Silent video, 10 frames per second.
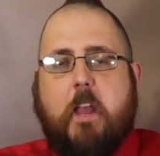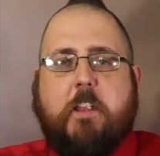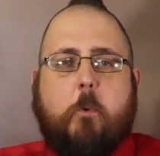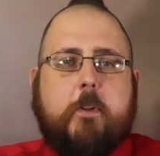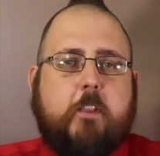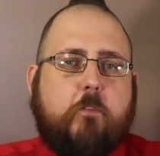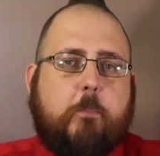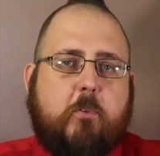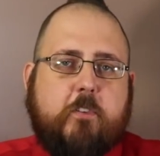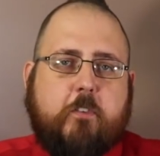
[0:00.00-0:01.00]
Now, what these
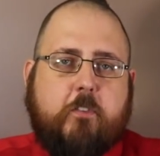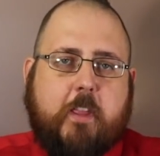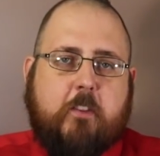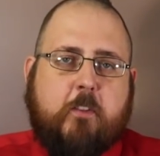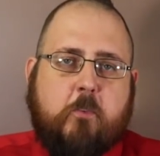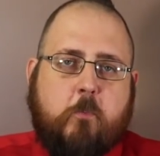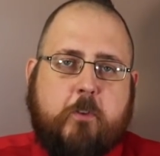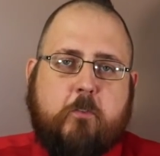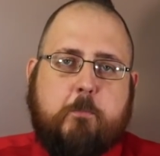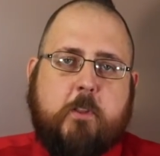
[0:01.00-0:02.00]
reports are saying is that the
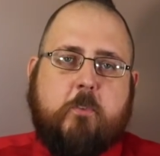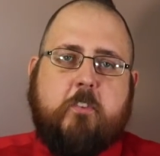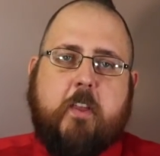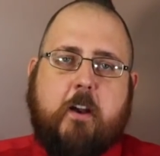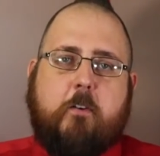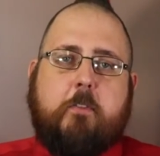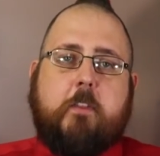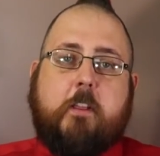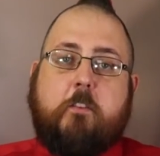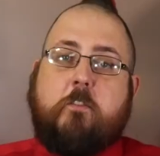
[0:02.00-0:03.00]
whistleblower's health
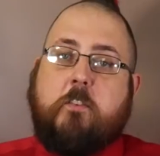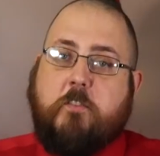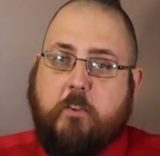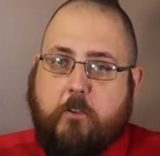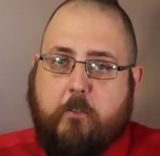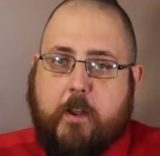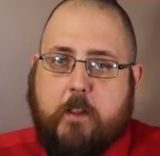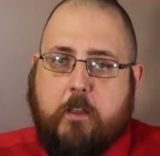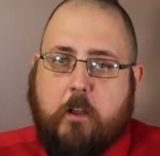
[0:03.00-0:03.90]
is deteriorating,